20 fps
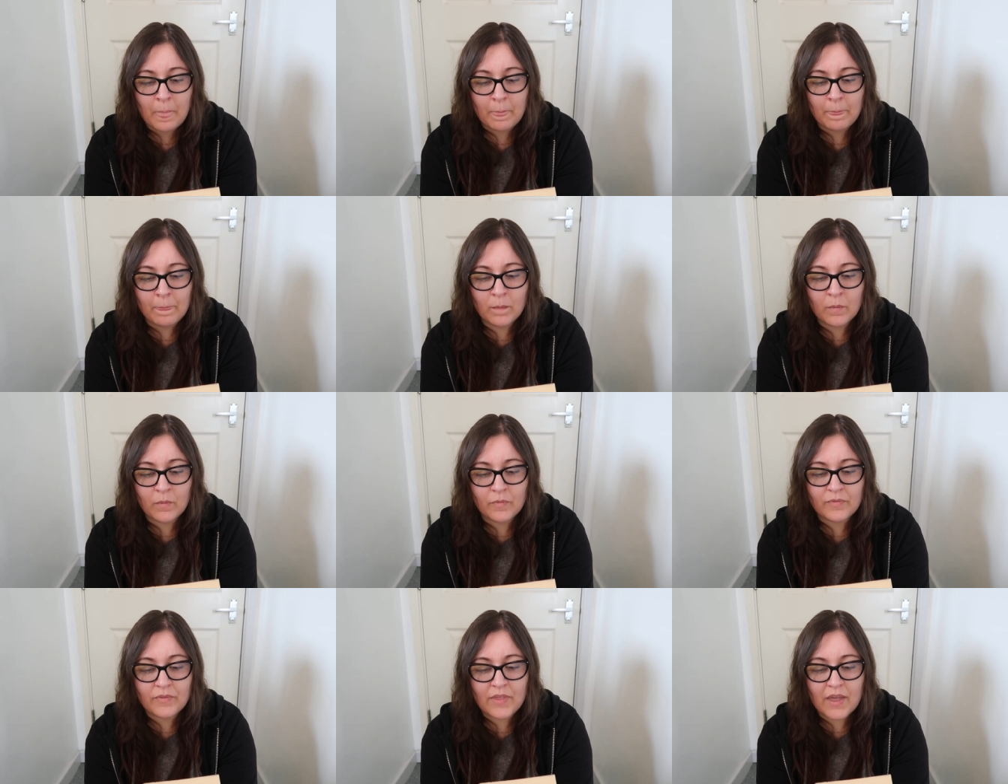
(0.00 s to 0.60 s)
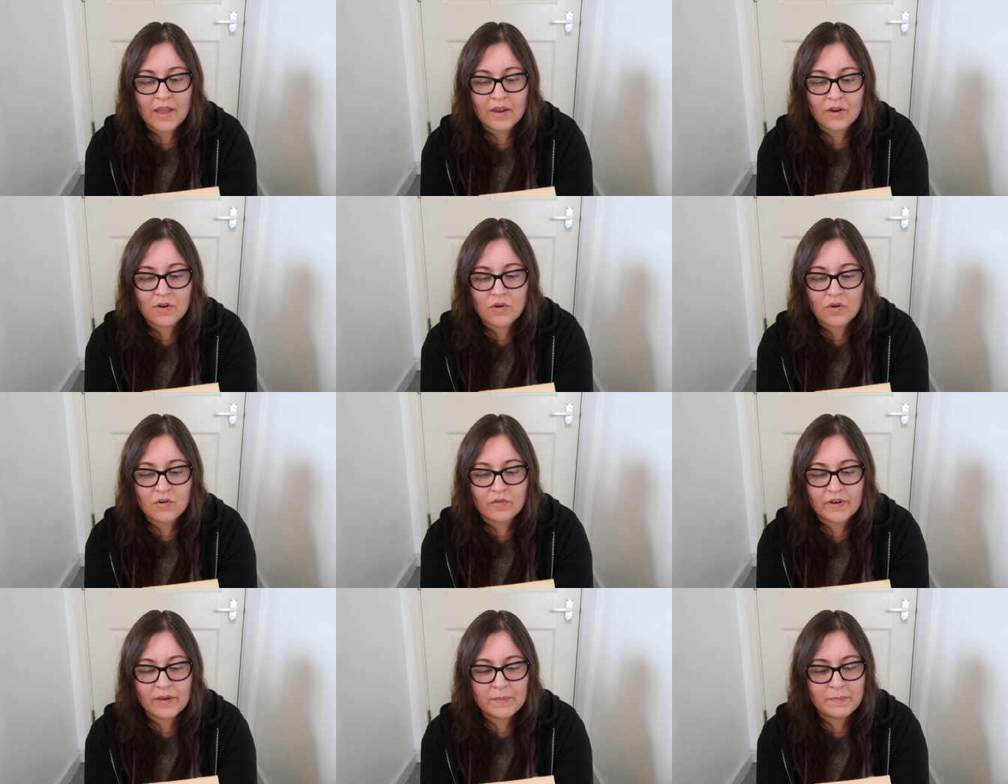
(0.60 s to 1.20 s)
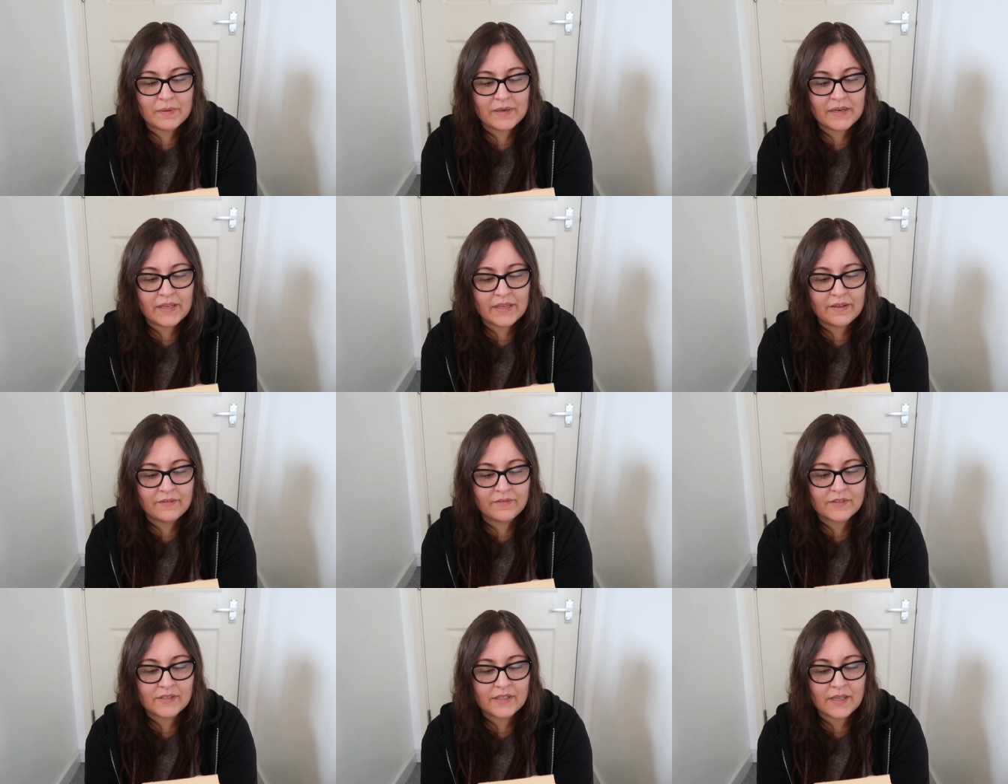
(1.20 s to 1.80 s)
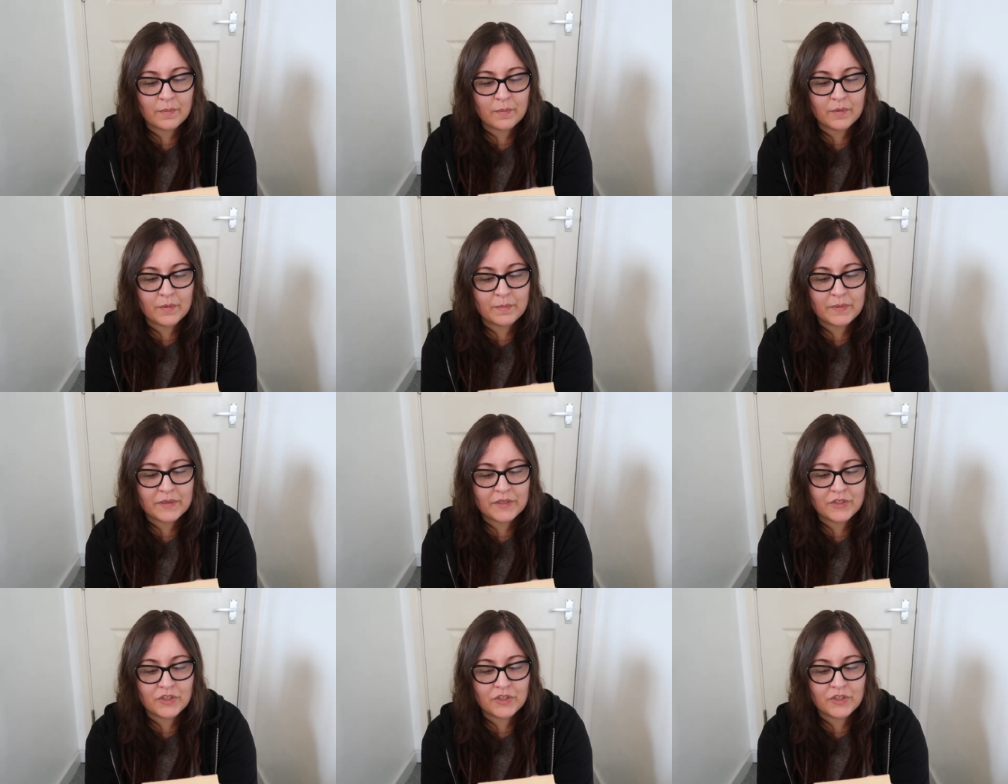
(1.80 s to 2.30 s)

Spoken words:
Not that Corey believes they would be